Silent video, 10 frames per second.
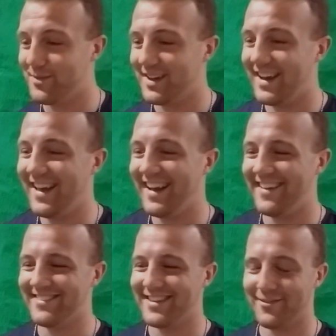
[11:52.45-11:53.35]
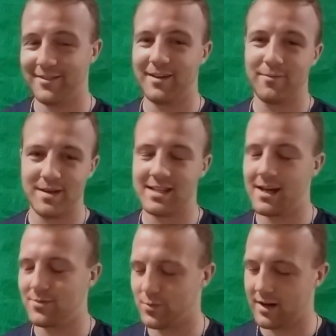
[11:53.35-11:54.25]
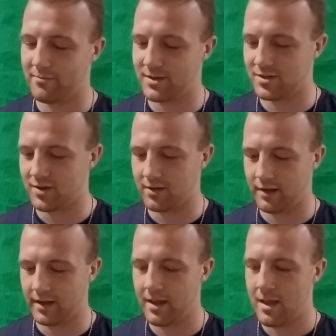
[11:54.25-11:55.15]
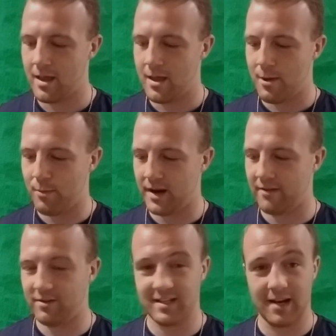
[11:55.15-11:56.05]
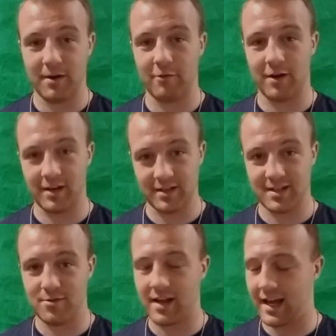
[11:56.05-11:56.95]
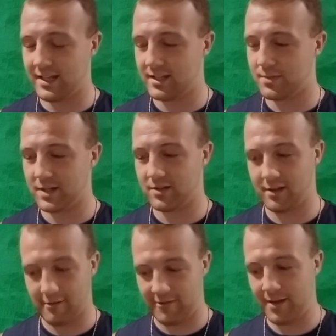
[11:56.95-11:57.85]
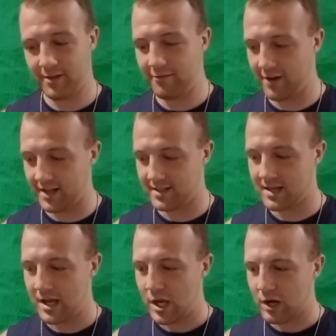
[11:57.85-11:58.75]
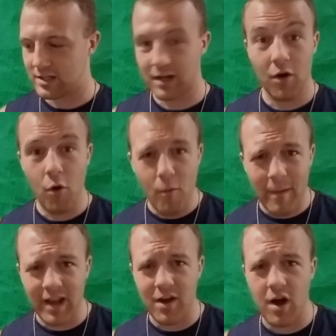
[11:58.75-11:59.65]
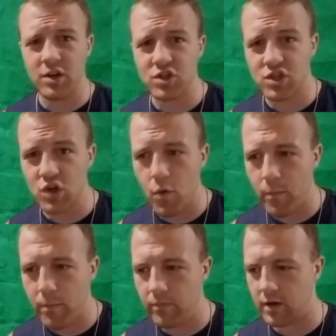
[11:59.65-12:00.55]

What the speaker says: But there have been times where I've been struggling. But every time I run into you guys, especially the family friends, you guys are like, oh my God, you're so